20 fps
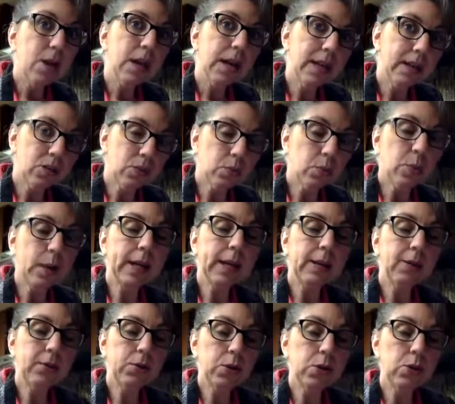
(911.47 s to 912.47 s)
it's
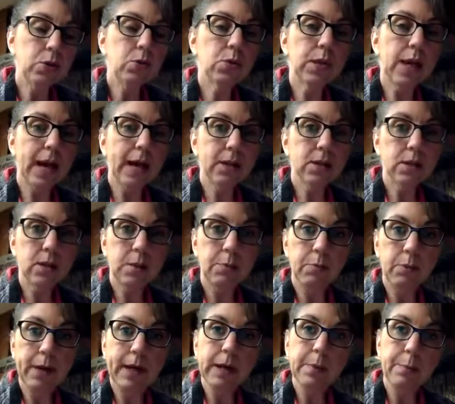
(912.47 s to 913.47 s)
ready for you to actually
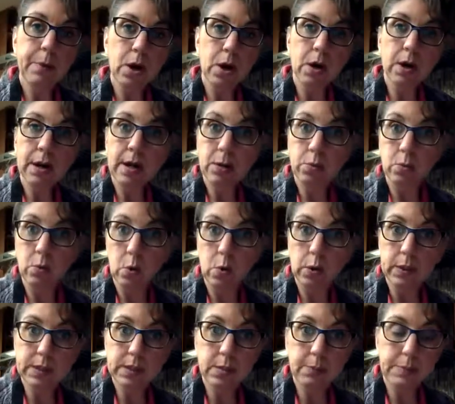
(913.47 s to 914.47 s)
break apart and roll
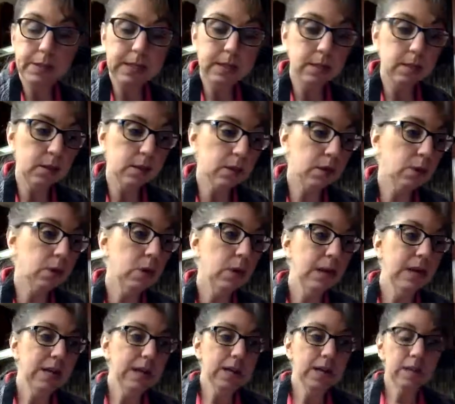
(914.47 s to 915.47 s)
into pizza dough.
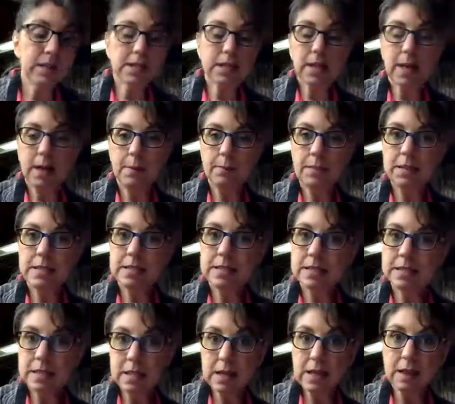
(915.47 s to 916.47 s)
The time that it's
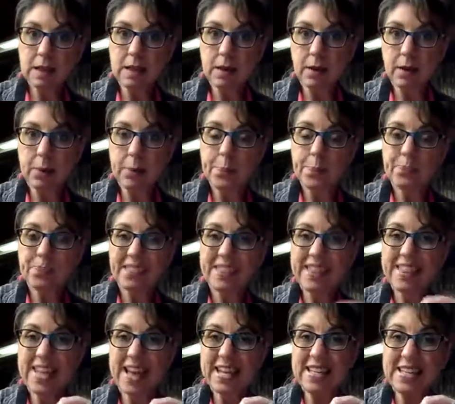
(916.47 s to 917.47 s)
sitting there,
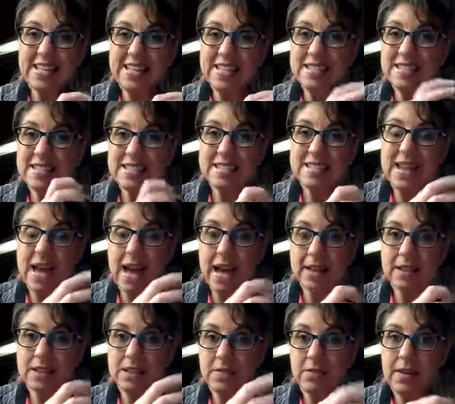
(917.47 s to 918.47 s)
that yeast is
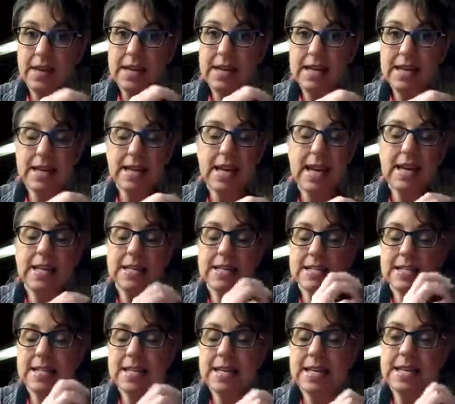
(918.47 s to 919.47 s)
activating and
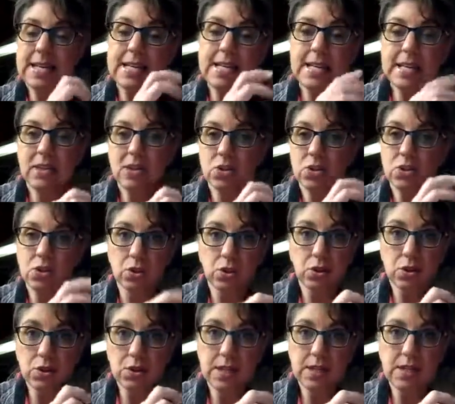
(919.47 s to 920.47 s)
it's eating the
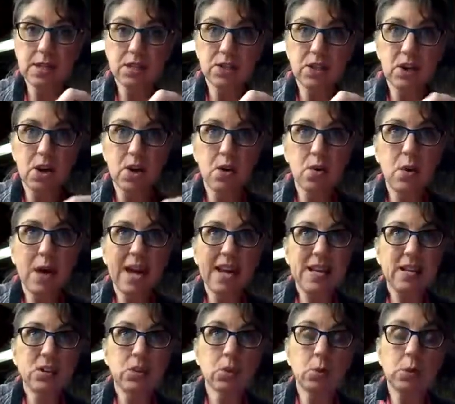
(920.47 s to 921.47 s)
sugars in the dough and
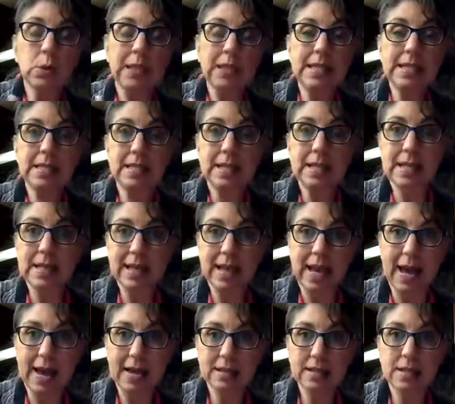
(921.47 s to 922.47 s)
it's releasing the
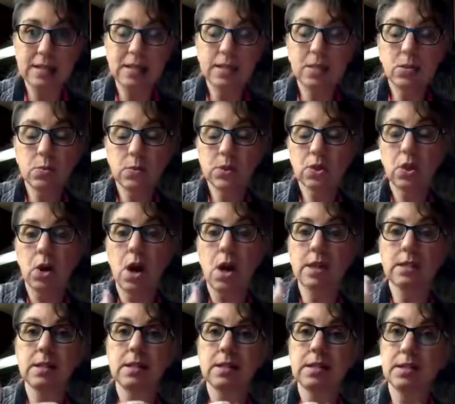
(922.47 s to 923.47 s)
gases, which
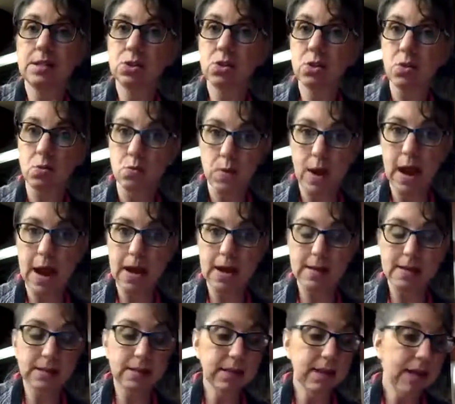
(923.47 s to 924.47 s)
causes it to
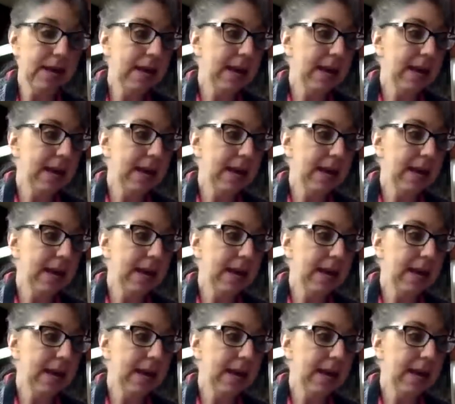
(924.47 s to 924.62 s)
rise.